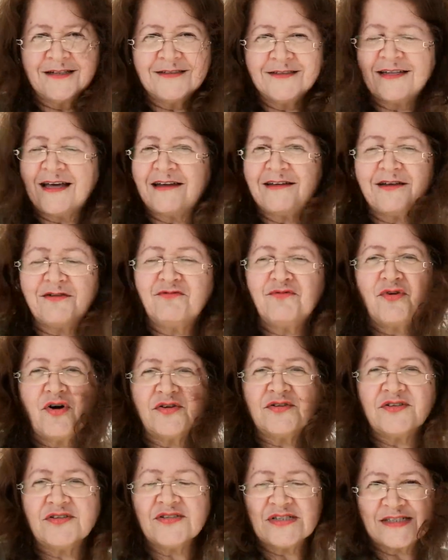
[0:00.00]
that it
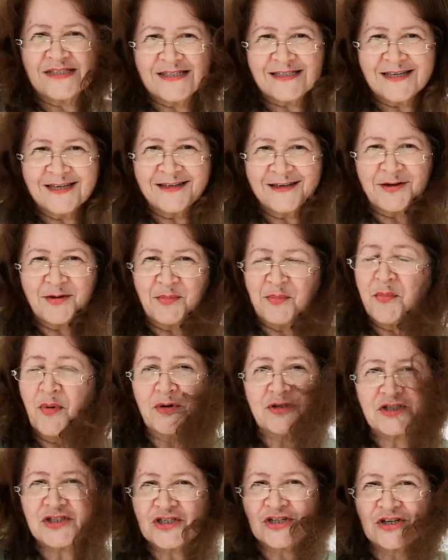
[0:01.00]
runs
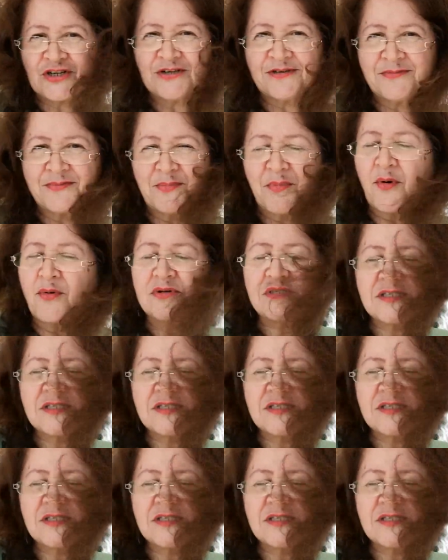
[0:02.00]
much more